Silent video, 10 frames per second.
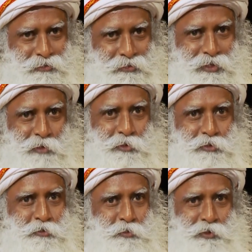that'll be
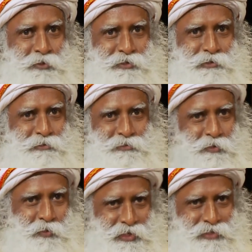stupid, it'll go
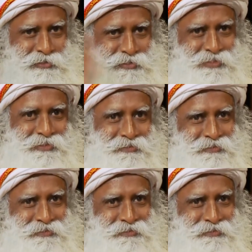somewhere else.